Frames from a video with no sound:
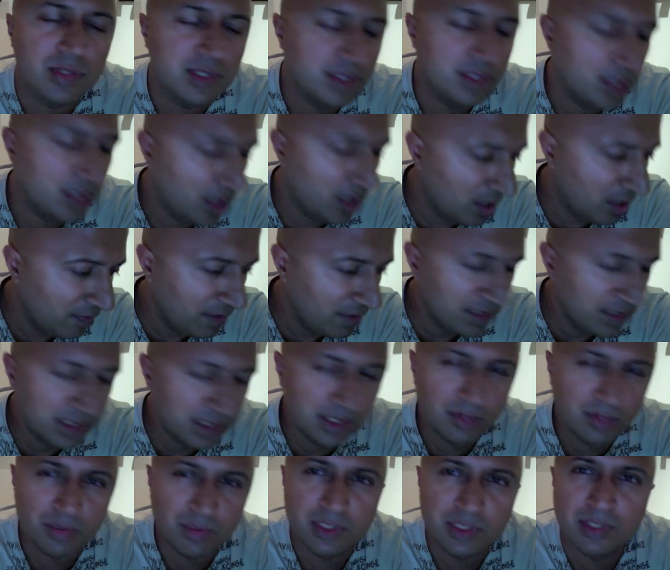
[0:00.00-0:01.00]
nervous,
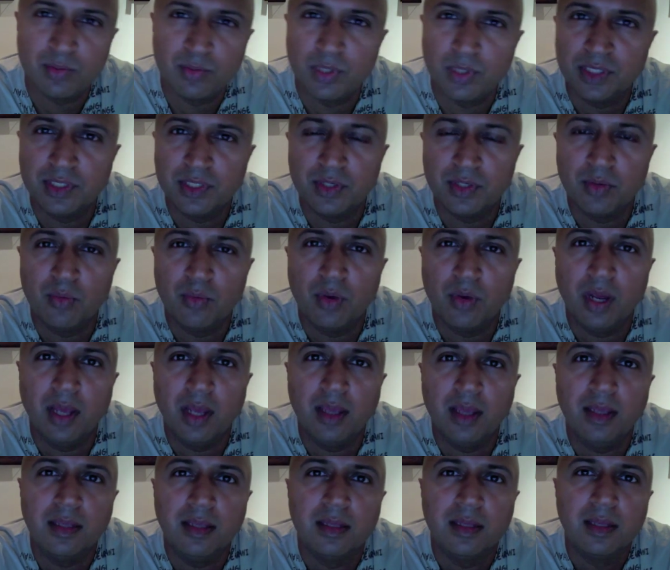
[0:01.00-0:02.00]
he was twitching
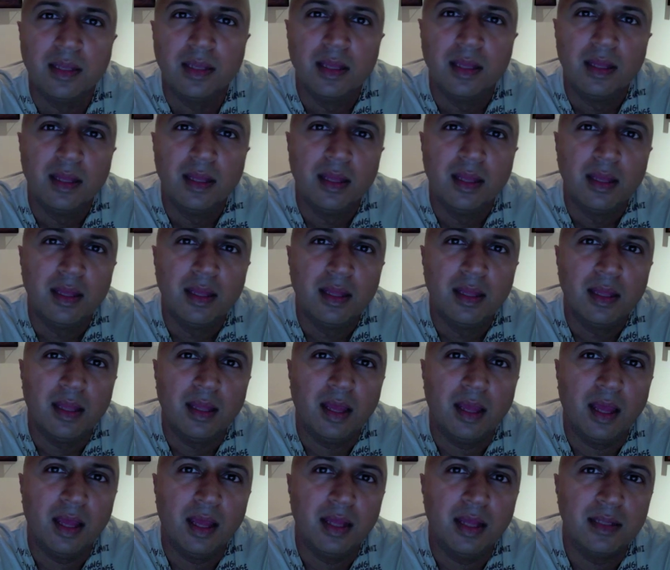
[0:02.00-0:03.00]
away,
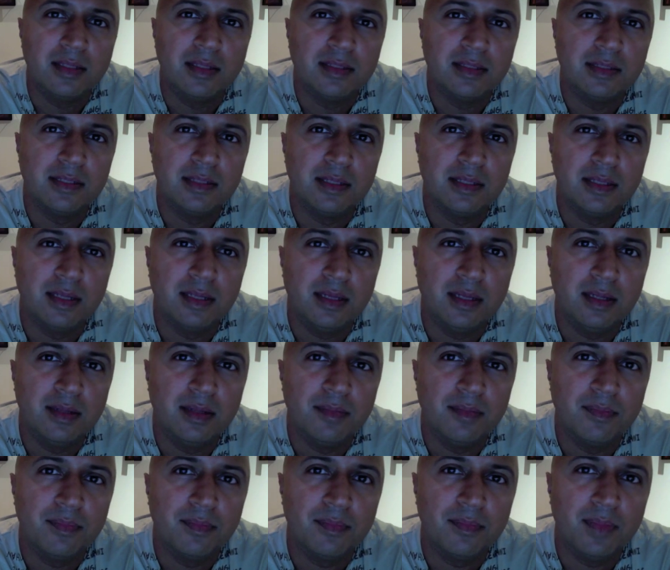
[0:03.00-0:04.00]
and
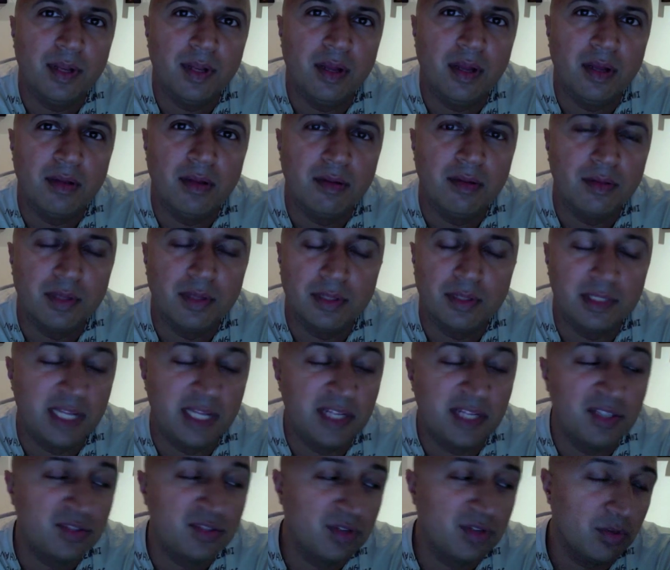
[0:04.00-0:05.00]

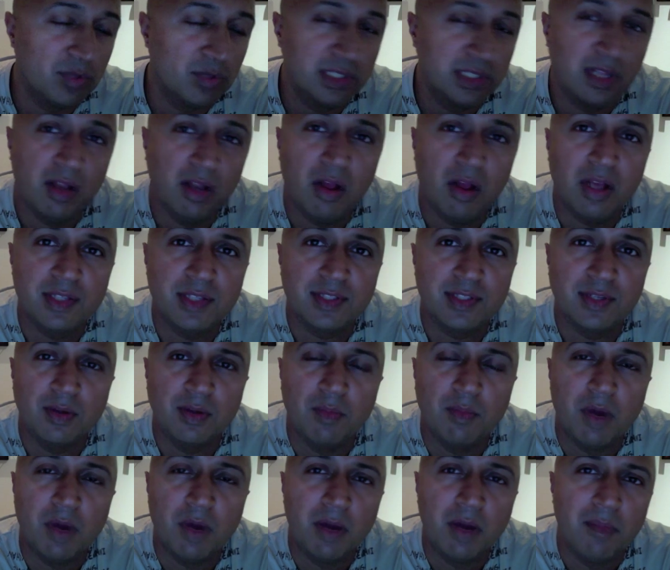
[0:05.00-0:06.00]
dentistry was the last thing
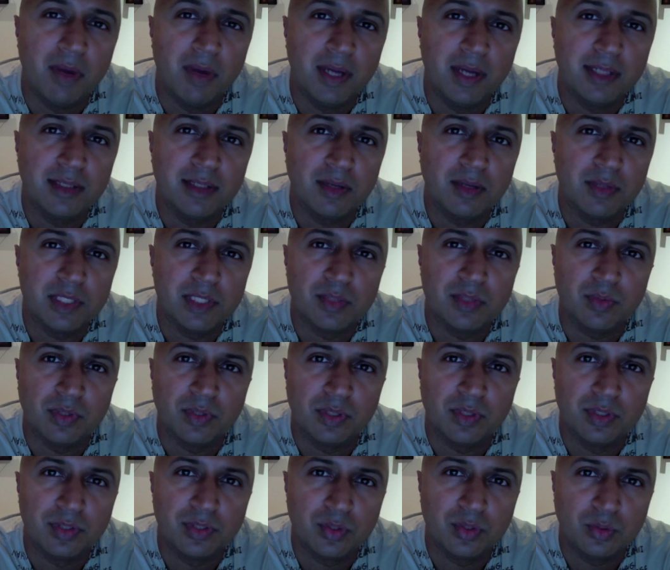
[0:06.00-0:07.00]
on my mind. I just
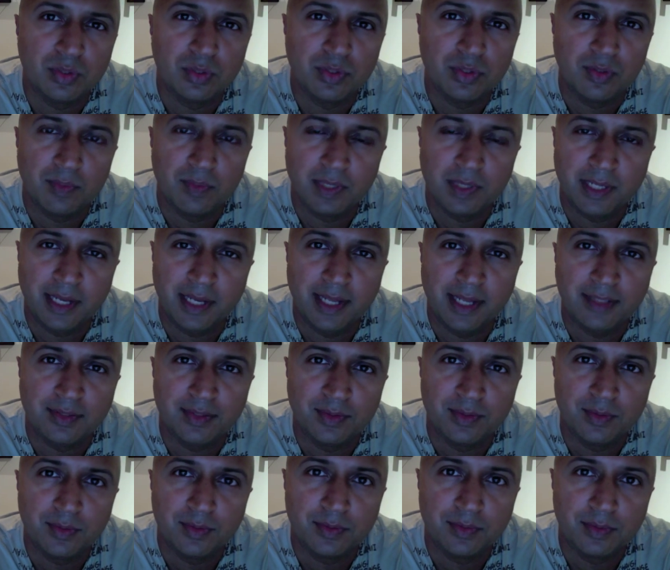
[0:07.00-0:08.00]
wanted to talk to him and connect
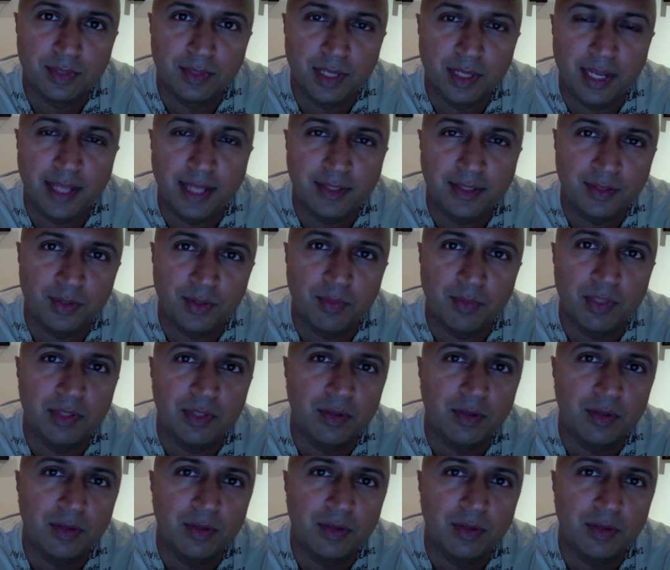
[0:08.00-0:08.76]
to him